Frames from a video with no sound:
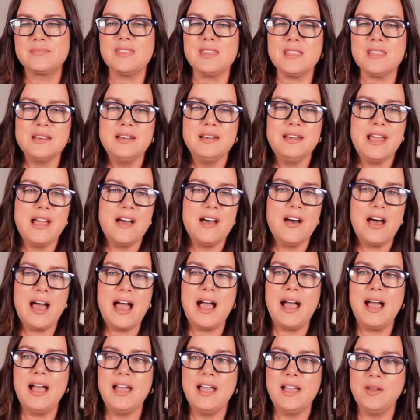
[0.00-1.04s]
Now,
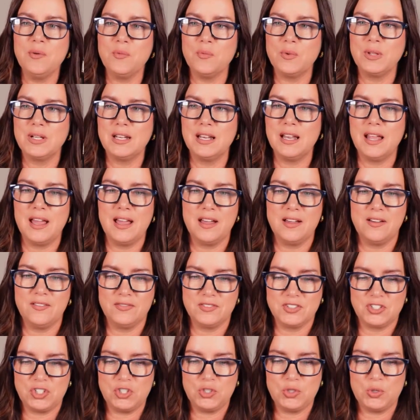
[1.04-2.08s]
I would
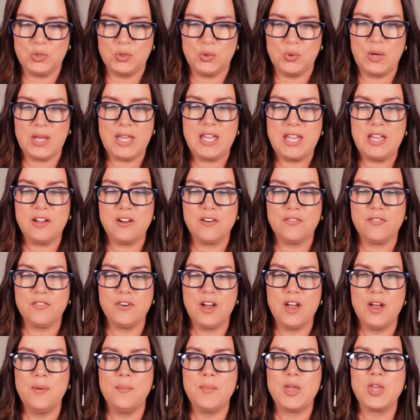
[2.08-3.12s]
love to hear
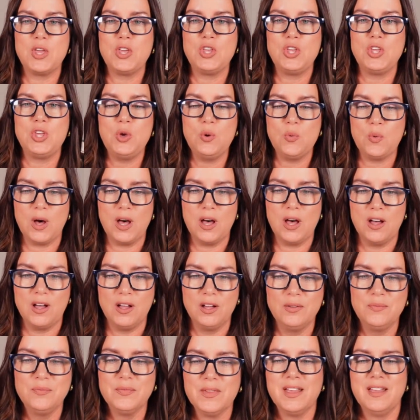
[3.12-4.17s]
from you
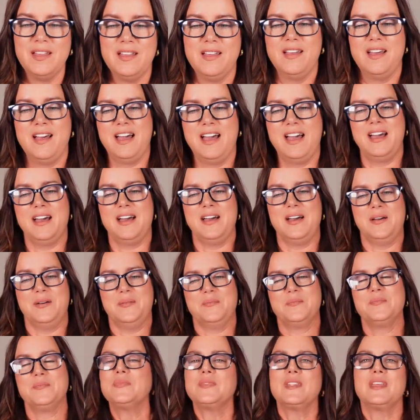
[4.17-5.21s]
all.
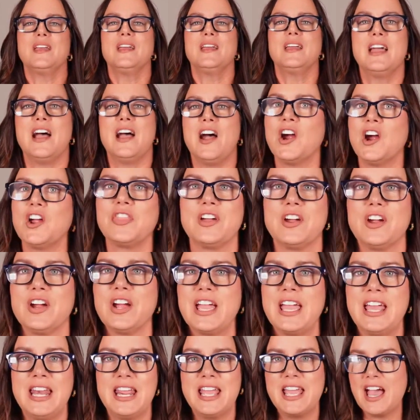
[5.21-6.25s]
Are there
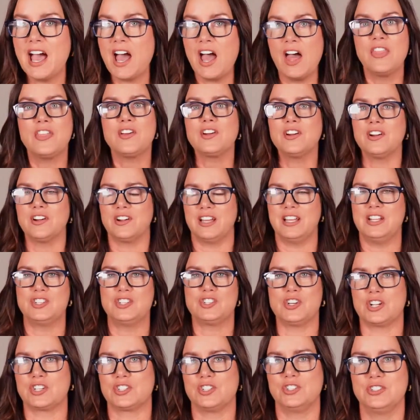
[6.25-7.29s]
any other
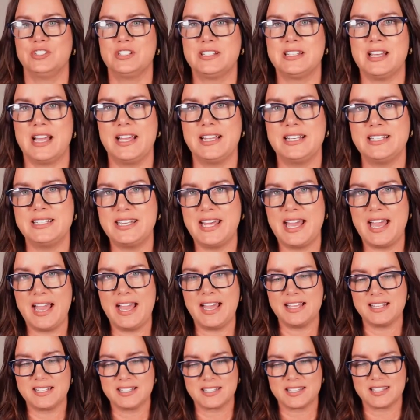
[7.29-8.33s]
instructional design
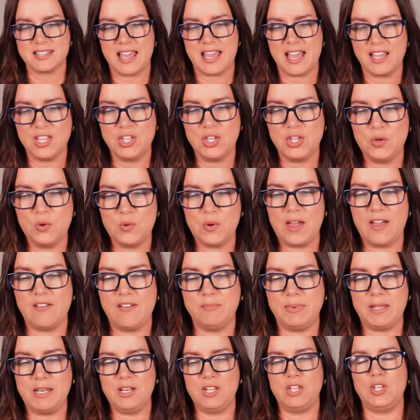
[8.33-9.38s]
tasks that you have
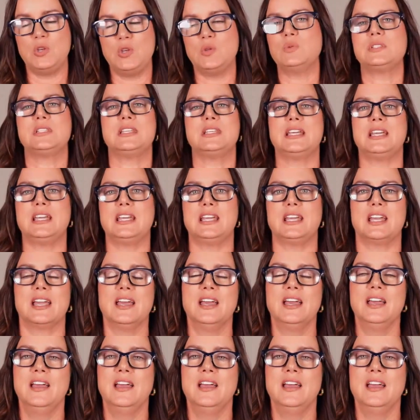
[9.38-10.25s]
been using